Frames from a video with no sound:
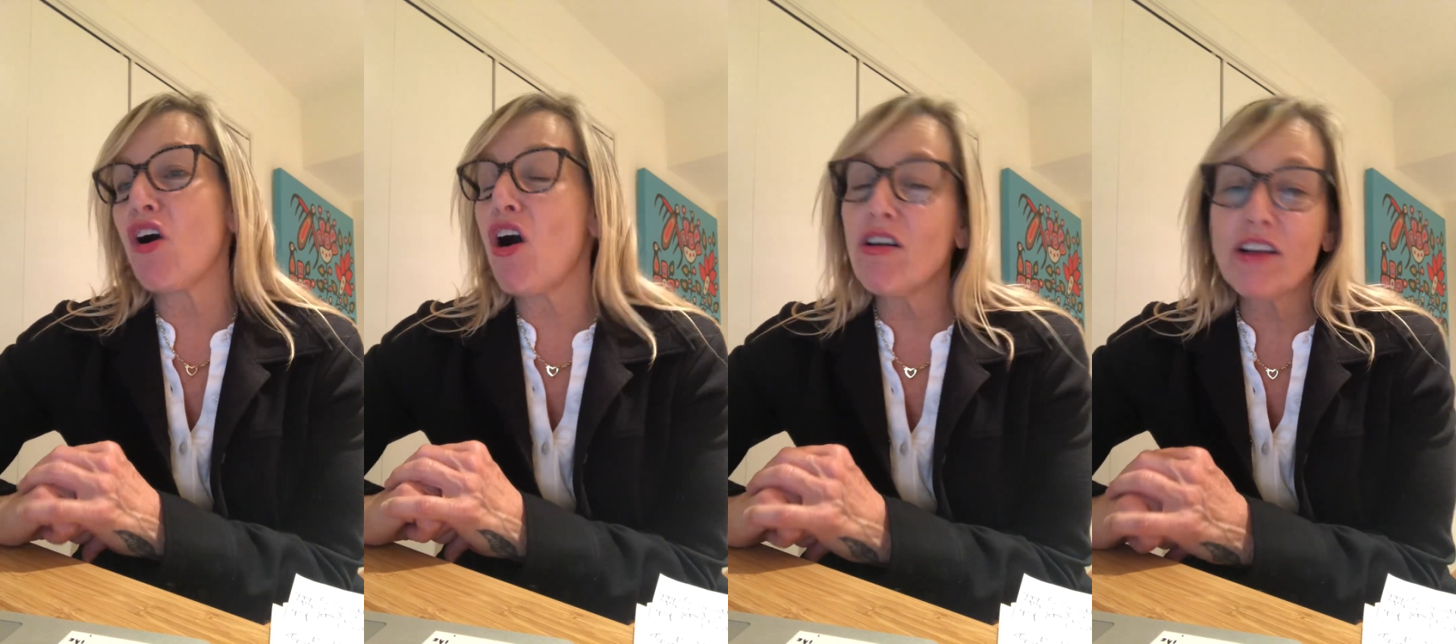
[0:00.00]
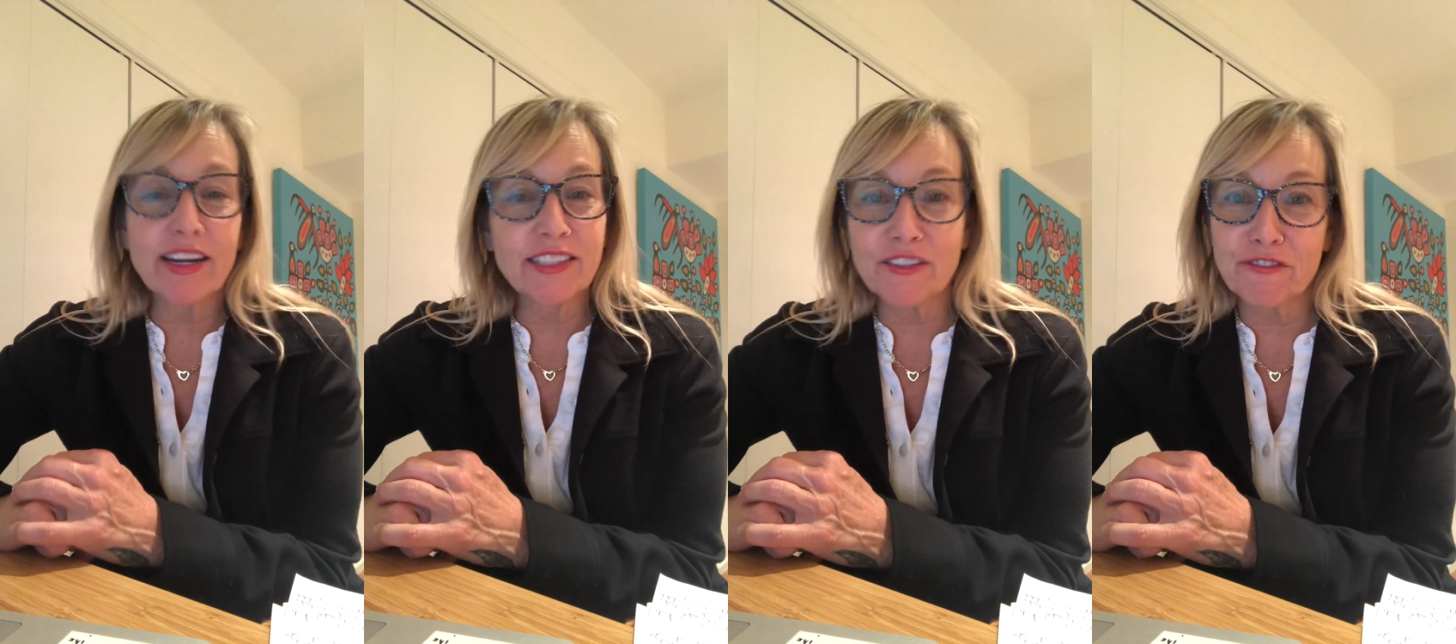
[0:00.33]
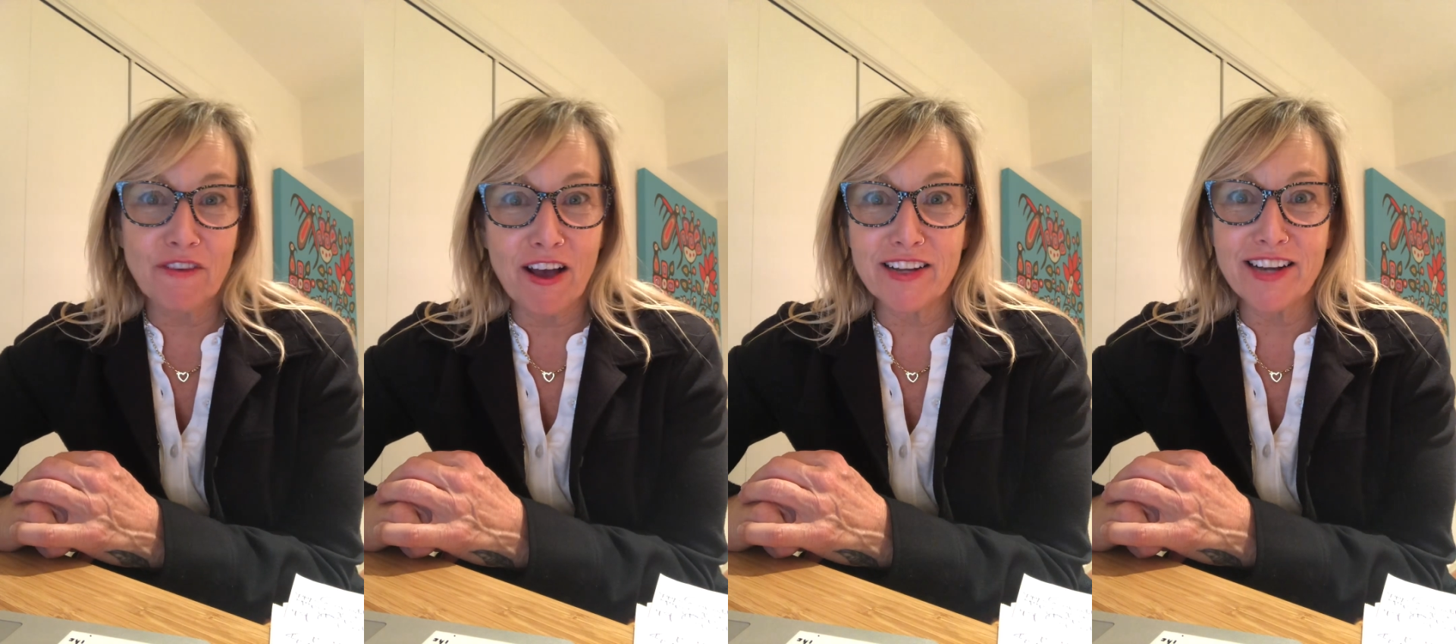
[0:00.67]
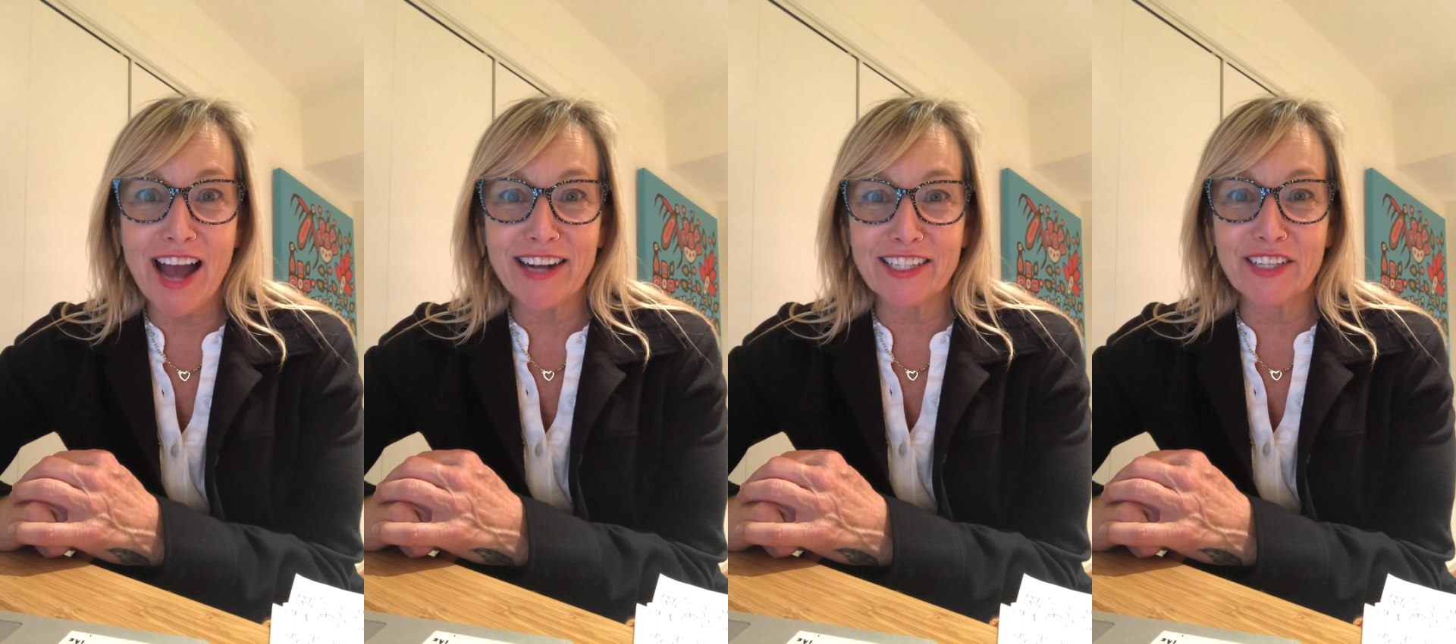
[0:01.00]
all kinds of fun
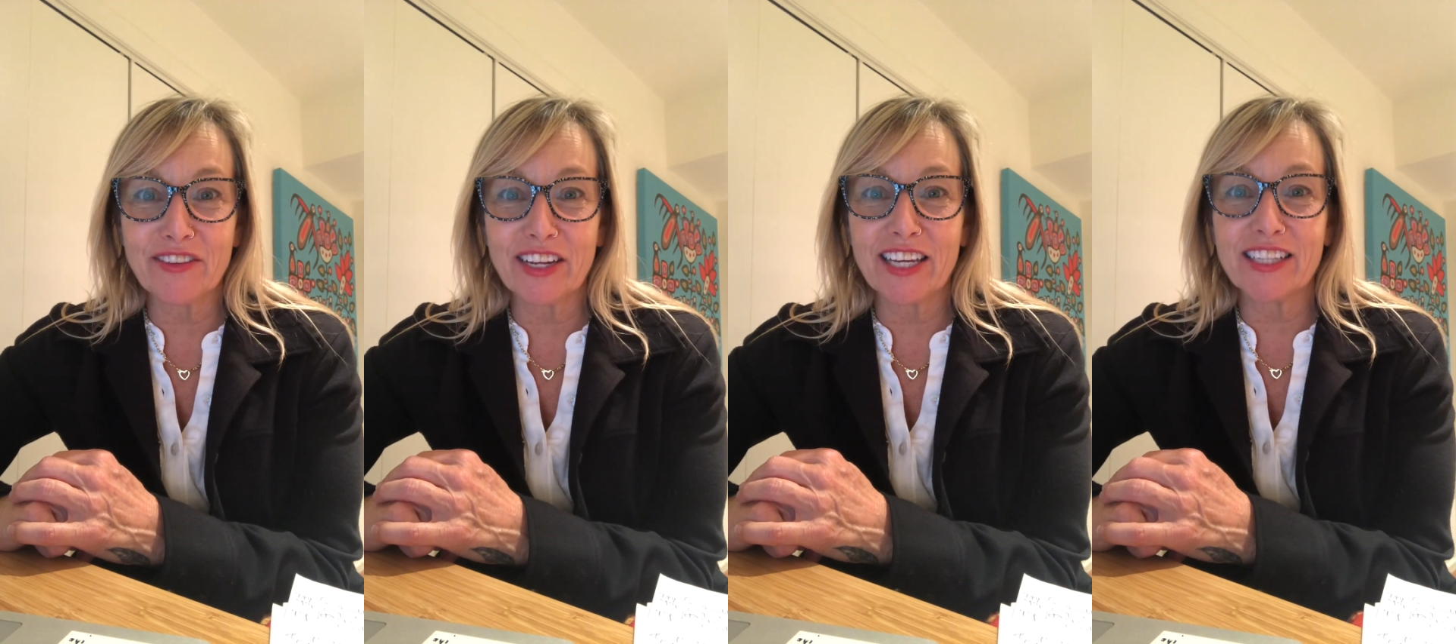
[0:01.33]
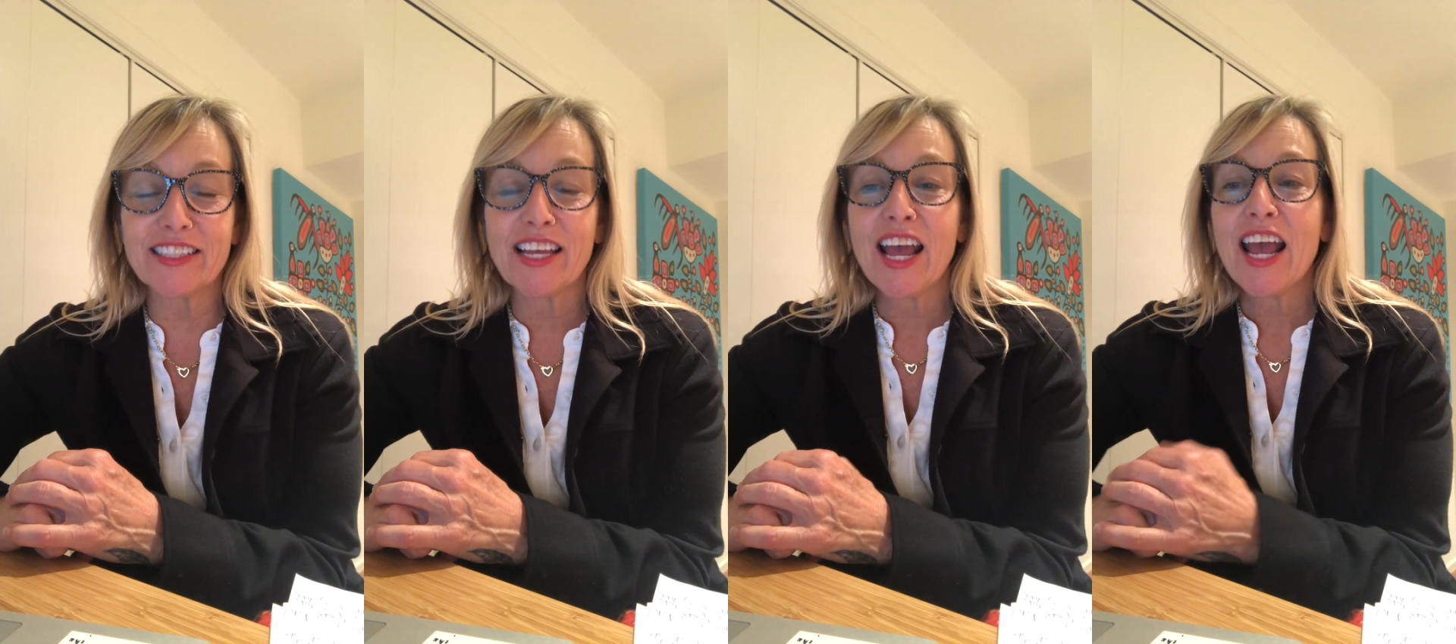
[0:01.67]
activities,